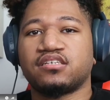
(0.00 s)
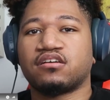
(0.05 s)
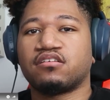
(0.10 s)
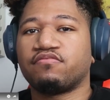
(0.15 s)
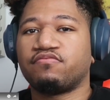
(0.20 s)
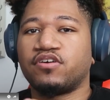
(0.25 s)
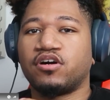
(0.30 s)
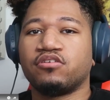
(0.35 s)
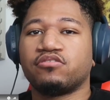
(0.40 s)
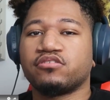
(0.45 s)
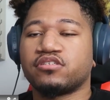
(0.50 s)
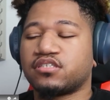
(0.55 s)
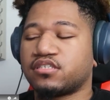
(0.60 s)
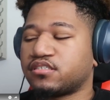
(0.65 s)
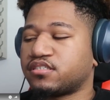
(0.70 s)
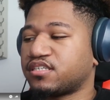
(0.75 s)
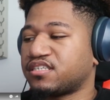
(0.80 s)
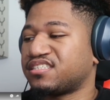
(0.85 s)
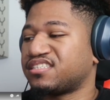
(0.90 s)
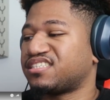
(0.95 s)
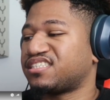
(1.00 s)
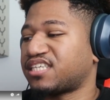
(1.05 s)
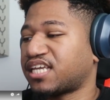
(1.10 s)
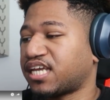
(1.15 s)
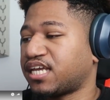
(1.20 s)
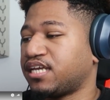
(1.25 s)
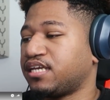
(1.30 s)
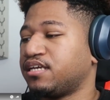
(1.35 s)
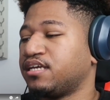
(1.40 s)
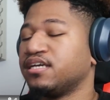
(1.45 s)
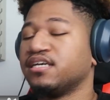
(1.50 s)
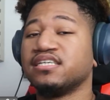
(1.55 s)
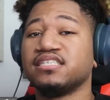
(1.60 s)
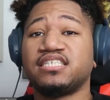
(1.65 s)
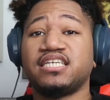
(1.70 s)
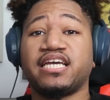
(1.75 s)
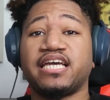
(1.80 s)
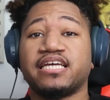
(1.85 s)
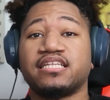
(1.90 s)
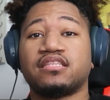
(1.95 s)
Her vocals is insane.
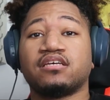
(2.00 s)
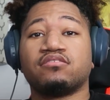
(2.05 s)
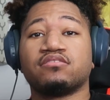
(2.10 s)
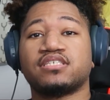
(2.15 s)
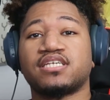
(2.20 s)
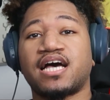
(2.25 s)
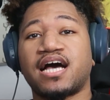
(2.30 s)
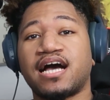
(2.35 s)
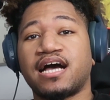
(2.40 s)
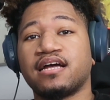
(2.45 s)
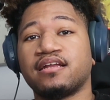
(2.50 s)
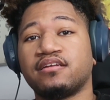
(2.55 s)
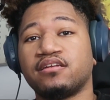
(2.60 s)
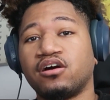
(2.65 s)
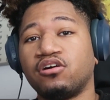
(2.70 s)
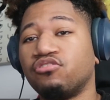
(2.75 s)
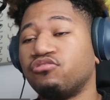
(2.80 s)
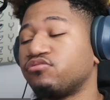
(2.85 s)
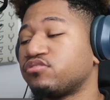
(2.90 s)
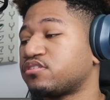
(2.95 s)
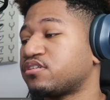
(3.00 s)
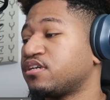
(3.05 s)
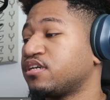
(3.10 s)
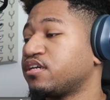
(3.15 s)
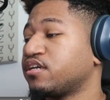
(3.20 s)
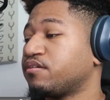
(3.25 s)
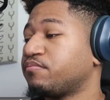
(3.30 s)
She get those high notes.